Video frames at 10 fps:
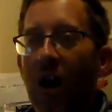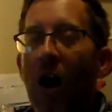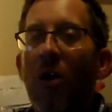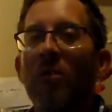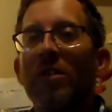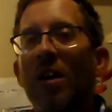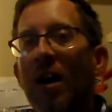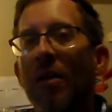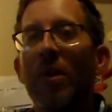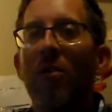All the
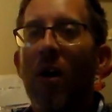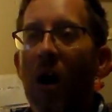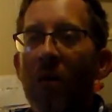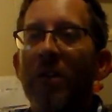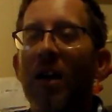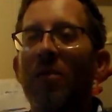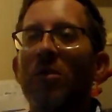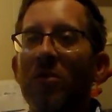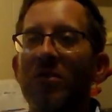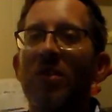time they were all the time
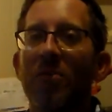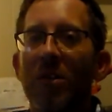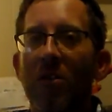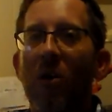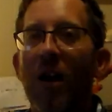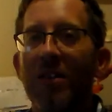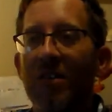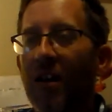doing something crazy.